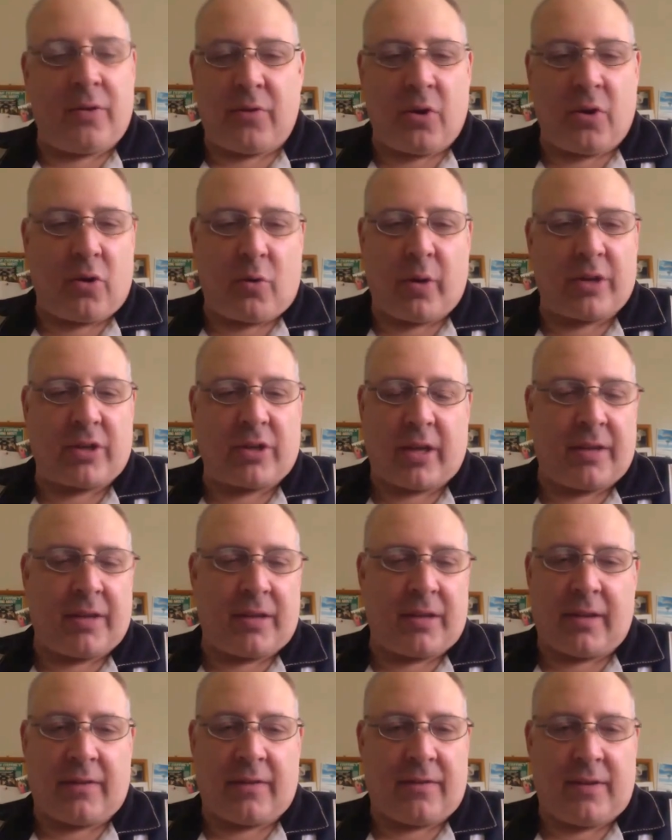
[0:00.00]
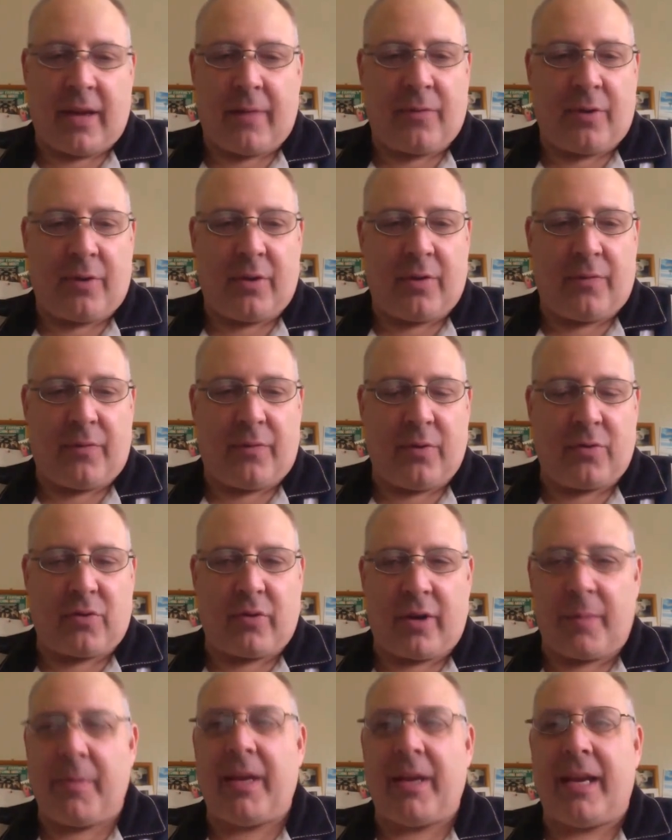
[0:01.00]
no question. I think that's definitely the
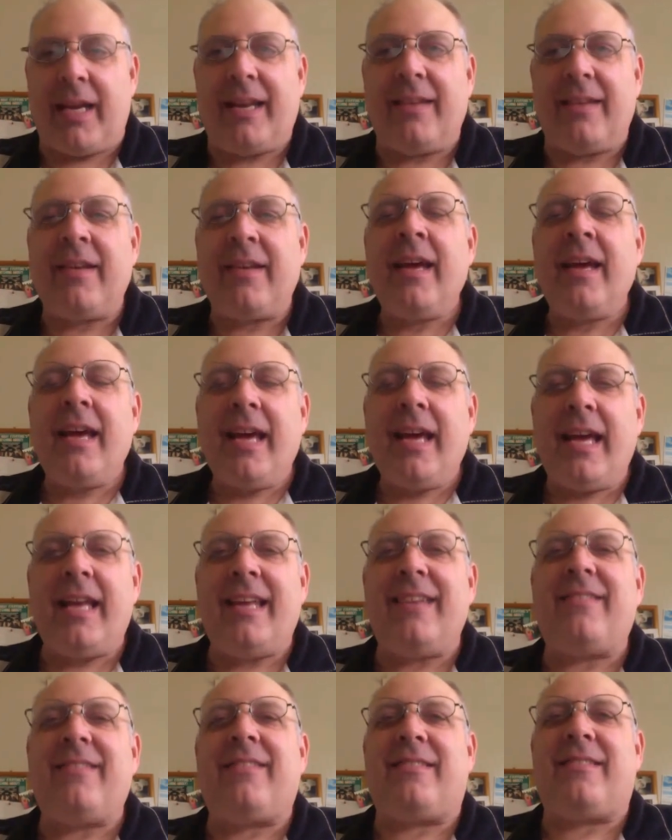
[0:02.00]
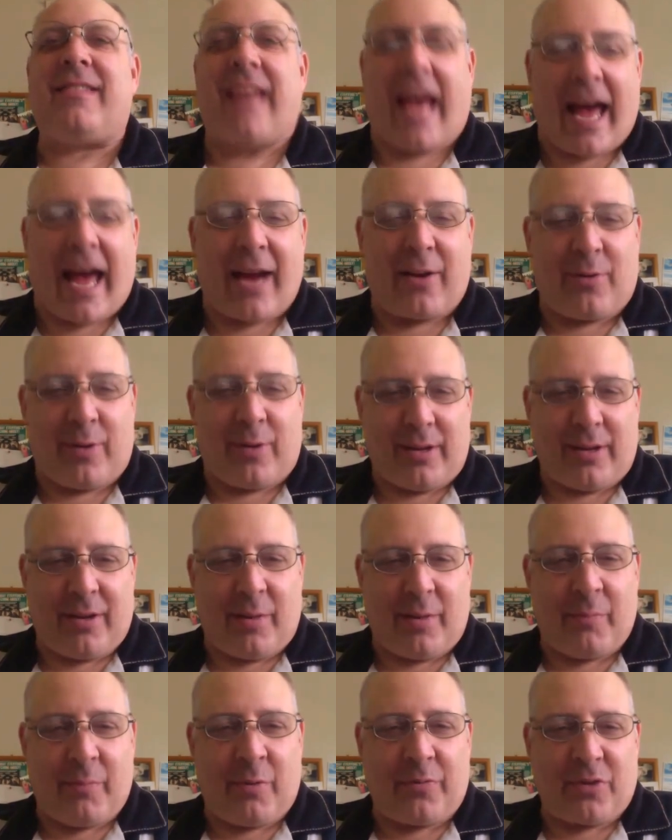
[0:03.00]
future. And I mean, it is staggering the
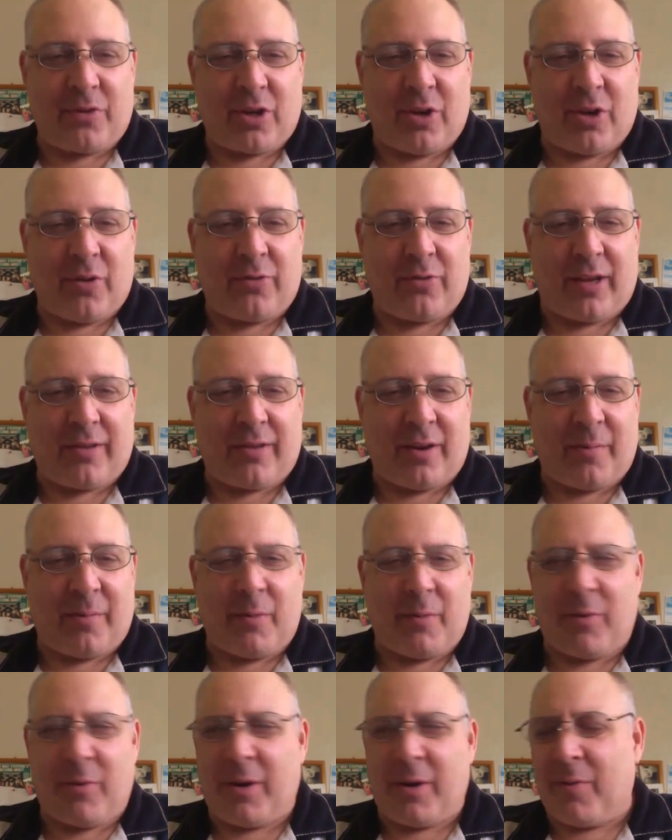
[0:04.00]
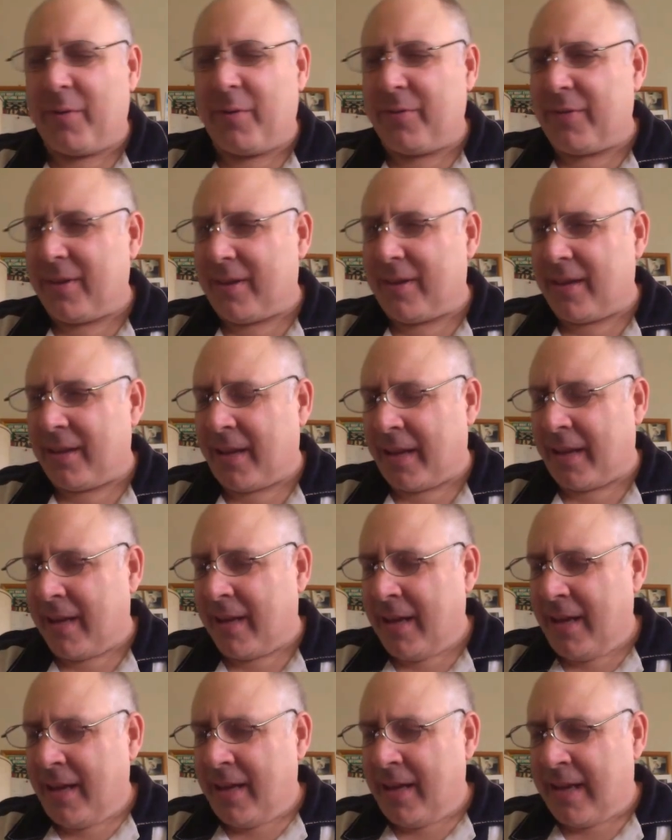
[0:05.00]
number of shows out there. I mean, what was it that
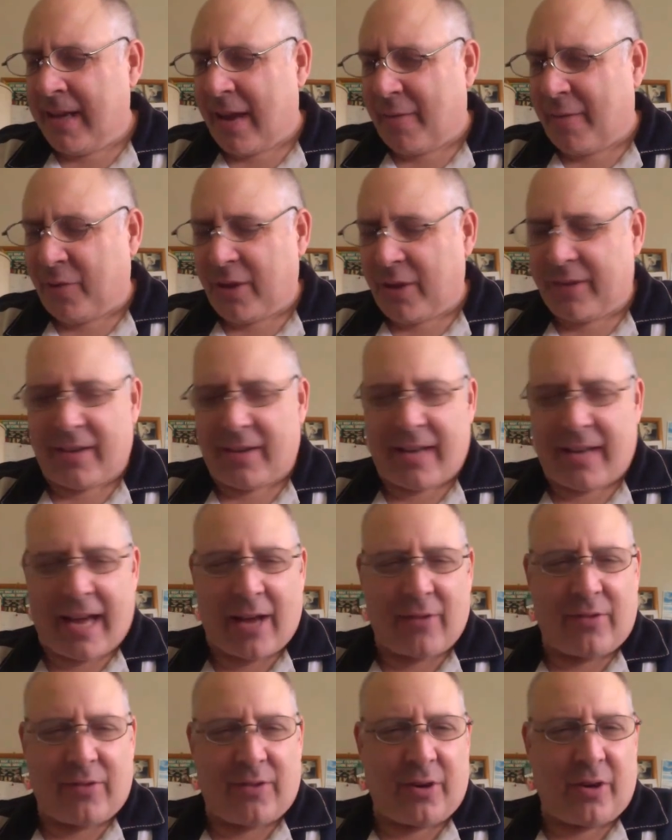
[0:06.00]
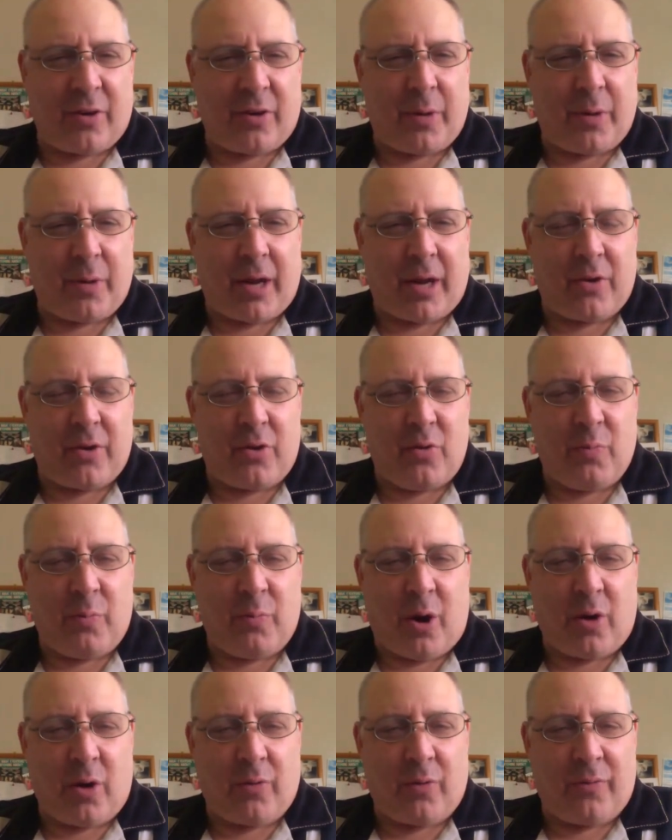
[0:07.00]
like Netflix announced that they're going to put out a new
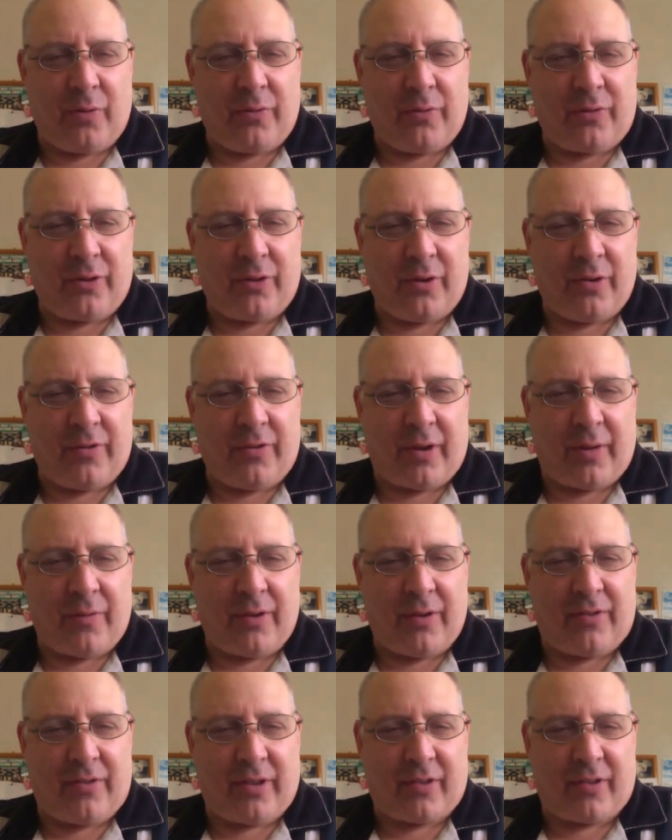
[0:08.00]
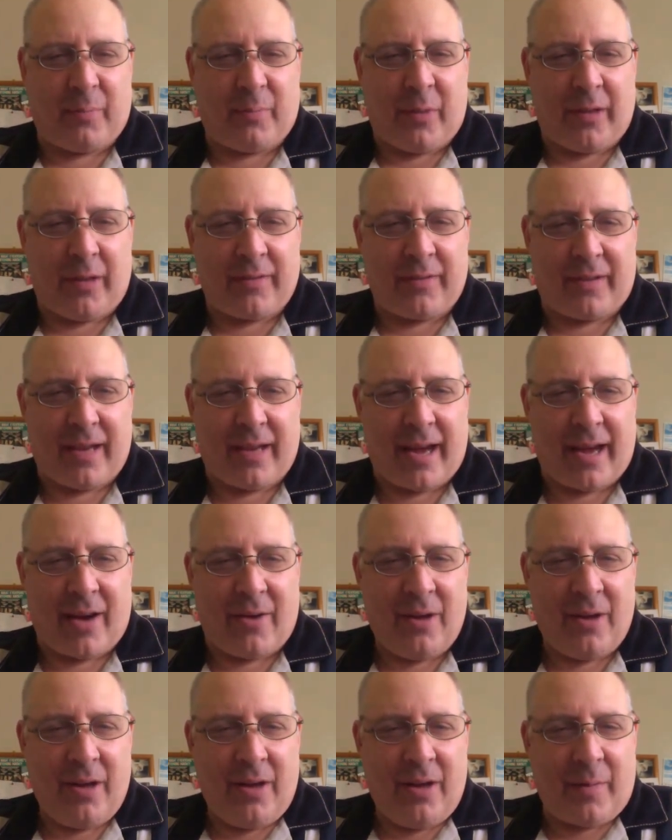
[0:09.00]
Marvel series every 6 months
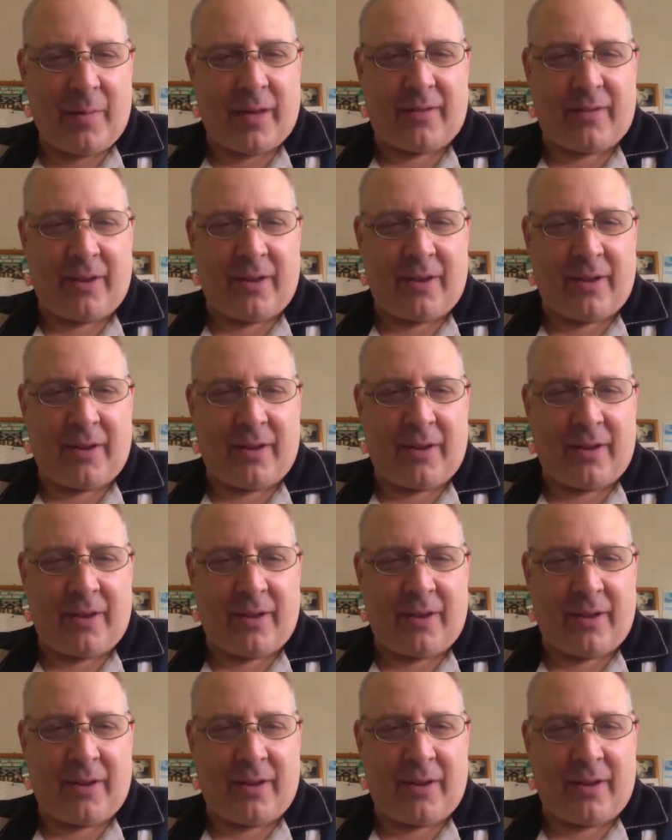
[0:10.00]
now based on